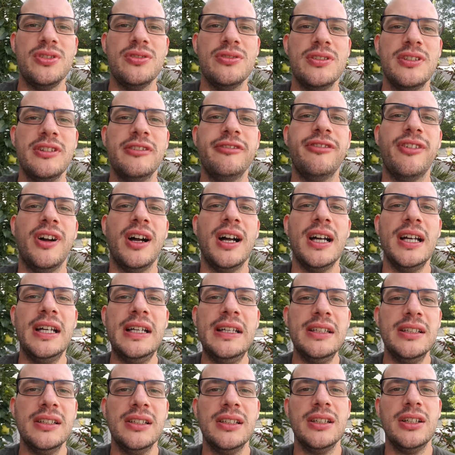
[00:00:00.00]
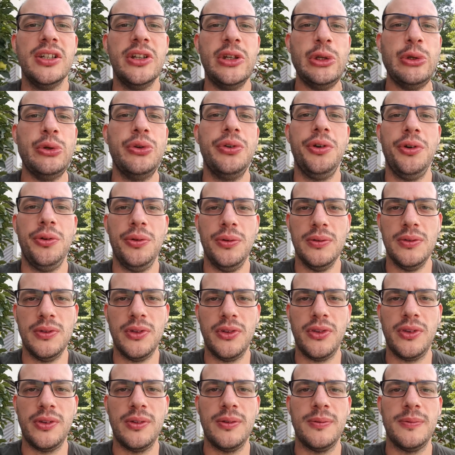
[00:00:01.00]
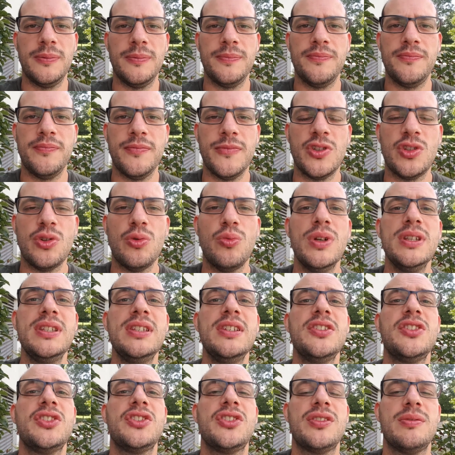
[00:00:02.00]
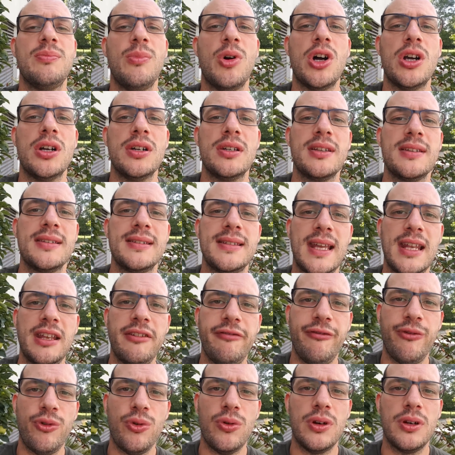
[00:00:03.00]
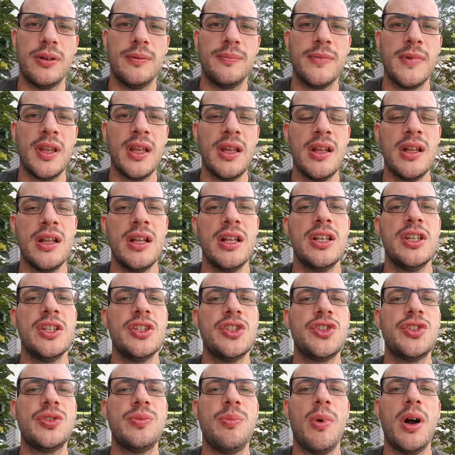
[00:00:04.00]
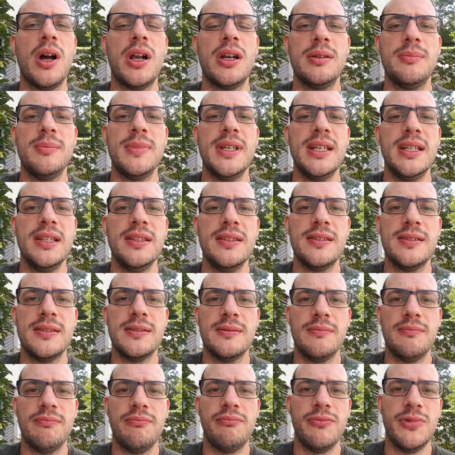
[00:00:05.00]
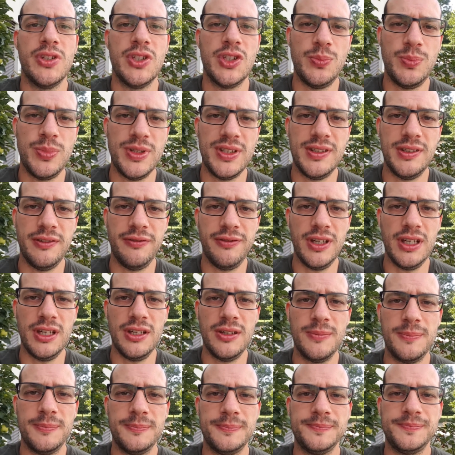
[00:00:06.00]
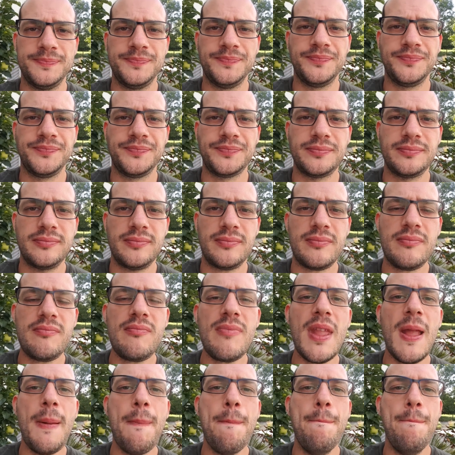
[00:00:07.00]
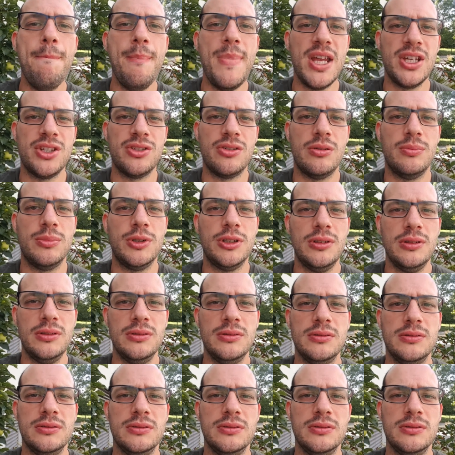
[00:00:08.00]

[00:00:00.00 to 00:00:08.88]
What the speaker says: you define your goals. So what does SMART stand for? SMART means specific, measurable,